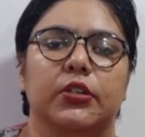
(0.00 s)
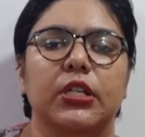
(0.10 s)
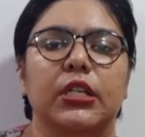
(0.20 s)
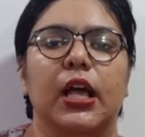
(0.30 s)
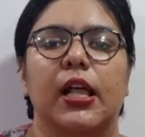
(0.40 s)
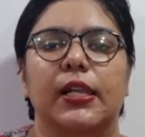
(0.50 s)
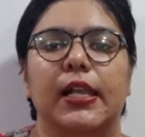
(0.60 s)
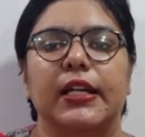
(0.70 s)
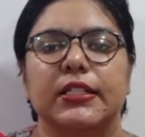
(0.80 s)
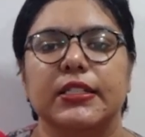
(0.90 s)
Third,
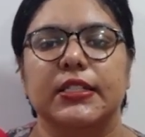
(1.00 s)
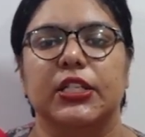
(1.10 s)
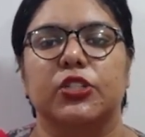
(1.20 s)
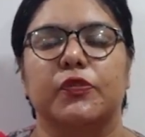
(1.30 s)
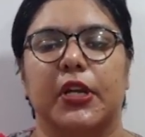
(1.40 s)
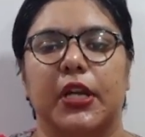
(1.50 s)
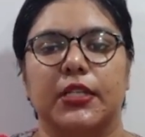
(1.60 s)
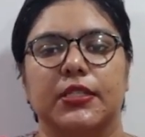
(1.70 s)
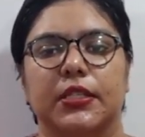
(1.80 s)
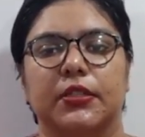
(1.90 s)
latter stage
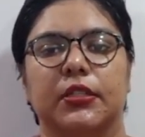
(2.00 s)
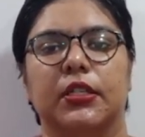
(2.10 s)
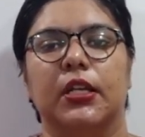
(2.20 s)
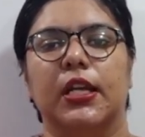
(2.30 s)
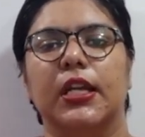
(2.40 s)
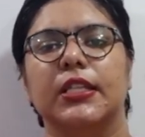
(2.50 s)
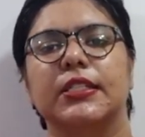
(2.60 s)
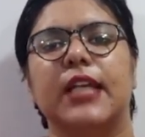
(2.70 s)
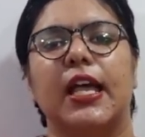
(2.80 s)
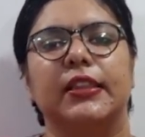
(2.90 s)
financing. It
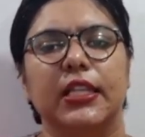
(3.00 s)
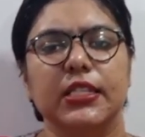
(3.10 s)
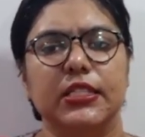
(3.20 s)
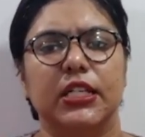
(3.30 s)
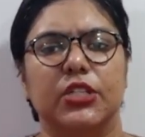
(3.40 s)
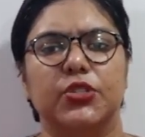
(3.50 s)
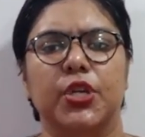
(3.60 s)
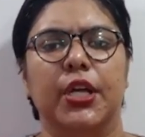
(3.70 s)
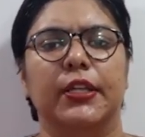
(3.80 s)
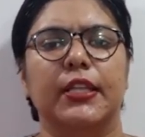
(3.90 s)
is at this stage
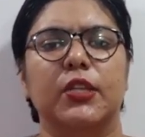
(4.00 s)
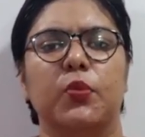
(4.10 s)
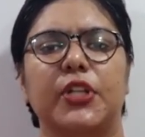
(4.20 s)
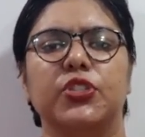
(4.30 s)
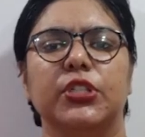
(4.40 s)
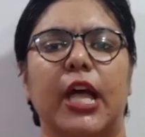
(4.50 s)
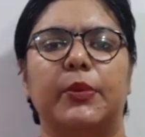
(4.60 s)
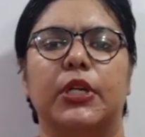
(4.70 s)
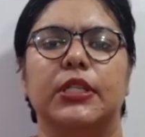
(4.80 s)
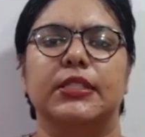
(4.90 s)
that the venture
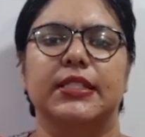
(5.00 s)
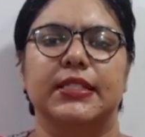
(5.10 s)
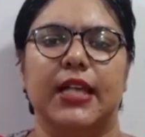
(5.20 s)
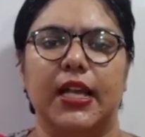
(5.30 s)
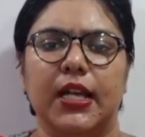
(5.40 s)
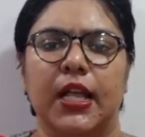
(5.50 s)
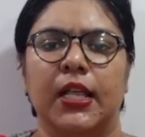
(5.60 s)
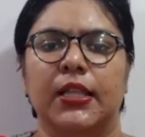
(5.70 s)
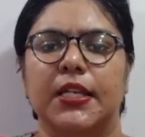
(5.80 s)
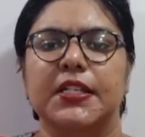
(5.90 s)
capitalists decide
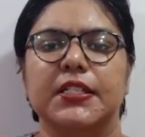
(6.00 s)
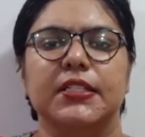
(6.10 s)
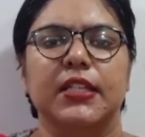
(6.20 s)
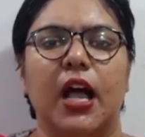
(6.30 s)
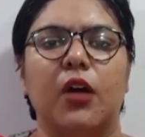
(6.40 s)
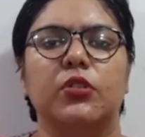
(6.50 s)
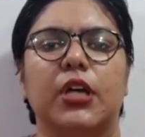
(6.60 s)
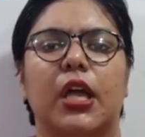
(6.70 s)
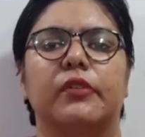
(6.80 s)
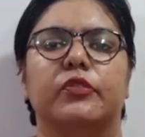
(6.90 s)
that it is now
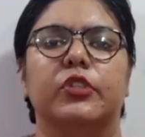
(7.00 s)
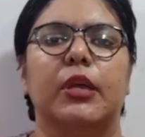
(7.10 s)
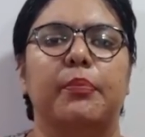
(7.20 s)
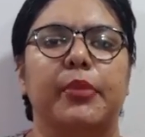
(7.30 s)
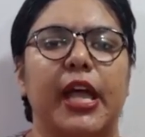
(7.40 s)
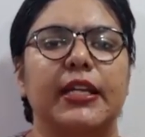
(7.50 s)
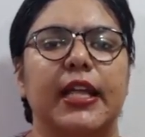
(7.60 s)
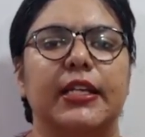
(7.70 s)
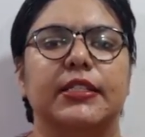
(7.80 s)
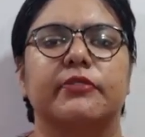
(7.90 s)
time for their
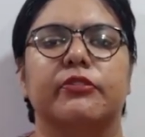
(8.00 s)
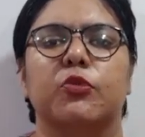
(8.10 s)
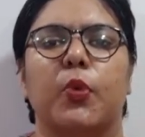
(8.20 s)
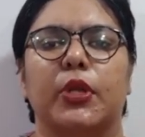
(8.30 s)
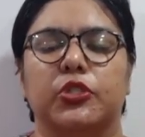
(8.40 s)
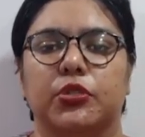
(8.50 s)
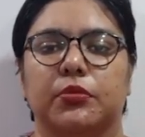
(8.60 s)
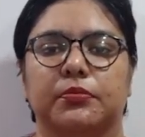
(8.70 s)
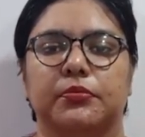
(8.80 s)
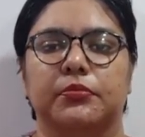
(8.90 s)
planned exit from the
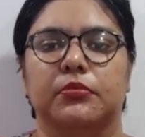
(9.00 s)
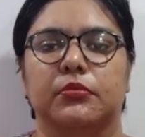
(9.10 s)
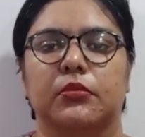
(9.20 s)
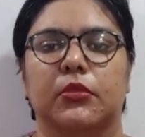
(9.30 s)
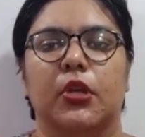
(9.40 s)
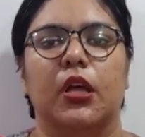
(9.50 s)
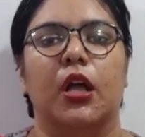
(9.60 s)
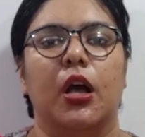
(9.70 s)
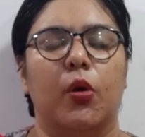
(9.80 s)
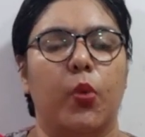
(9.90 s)

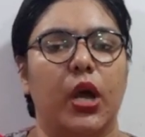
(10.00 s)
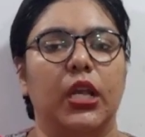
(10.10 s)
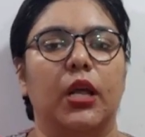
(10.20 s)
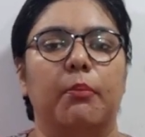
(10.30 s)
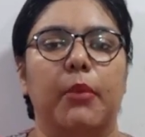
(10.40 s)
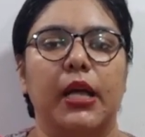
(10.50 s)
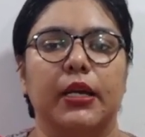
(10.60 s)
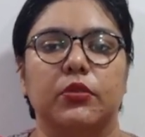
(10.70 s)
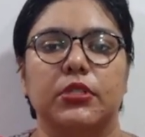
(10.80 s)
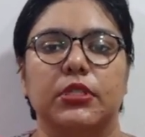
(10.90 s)
venture. 1.
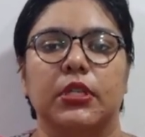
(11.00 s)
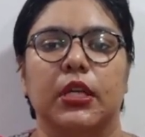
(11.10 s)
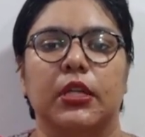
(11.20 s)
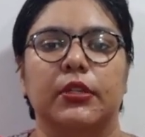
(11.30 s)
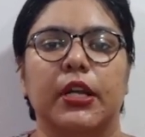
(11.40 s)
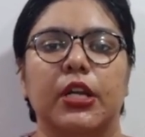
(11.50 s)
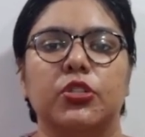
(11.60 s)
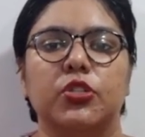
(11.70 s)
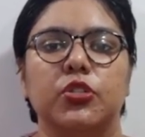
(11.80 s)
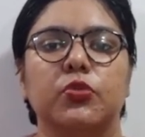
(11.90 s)
Buyouts. There
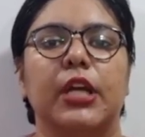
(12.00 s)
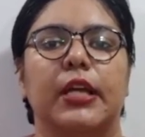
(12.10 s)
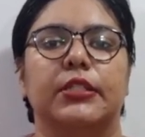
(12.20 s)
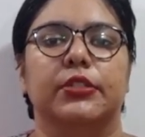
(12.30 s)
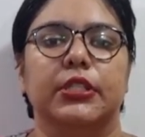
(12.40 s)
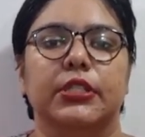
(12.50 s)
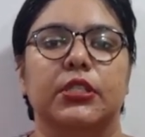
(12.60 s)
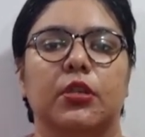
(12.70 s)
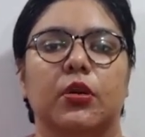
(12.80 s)
are two categories.